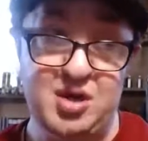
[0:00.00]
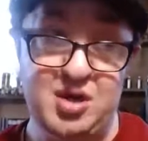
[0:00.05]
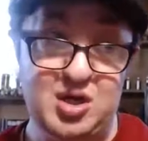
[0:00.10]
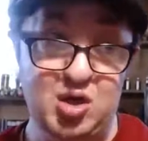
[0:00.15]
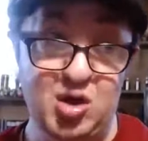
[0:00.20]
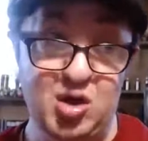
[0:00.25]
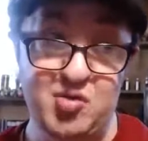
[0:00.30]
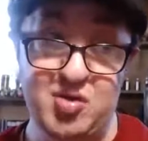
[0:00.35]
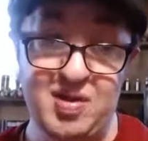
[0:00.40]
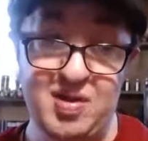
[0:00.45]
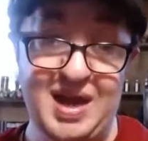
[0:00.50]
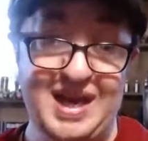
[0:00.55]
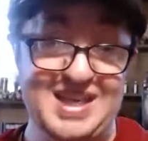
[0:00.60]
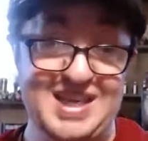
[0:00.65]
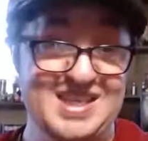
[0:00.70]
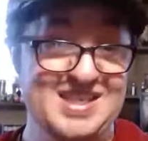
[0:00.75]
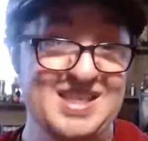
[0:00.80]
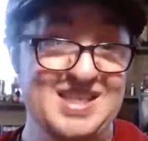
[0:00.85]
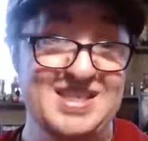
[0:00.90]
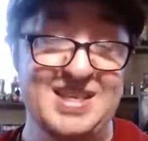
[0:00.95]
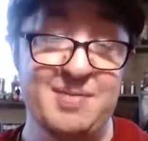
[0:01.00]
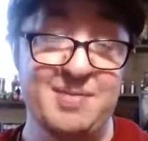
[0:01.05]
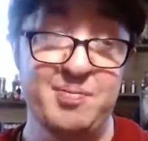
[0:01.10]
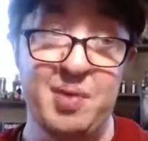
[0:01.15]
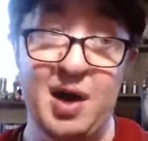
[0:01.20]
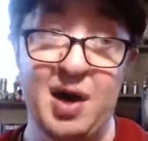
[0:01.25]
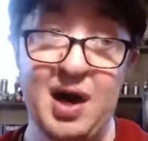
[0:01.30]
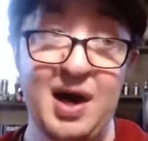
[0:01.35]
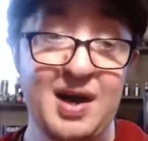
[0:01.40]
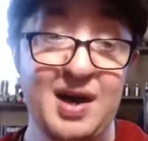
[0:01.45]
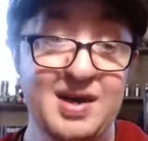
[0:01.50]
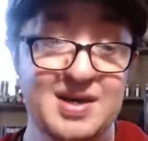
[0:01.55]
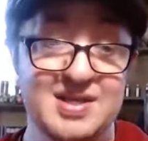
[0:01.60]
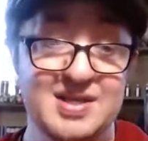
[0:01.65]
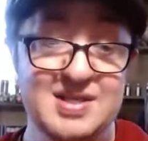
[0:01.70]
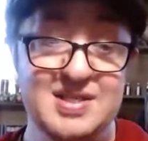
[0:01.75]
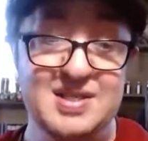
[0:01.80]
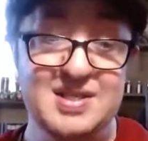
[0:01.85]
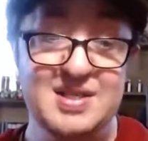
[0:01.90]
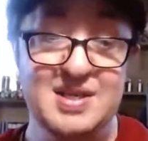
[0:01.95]
They're going for like
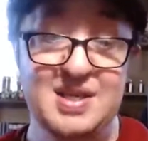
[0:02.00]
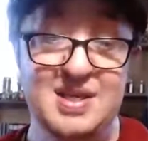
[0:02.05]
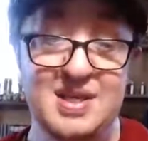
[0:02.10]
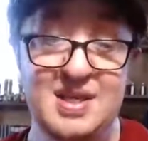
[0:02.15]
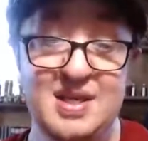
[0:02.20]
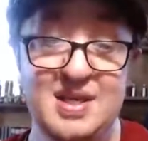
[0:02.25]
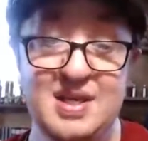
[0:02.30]
$60.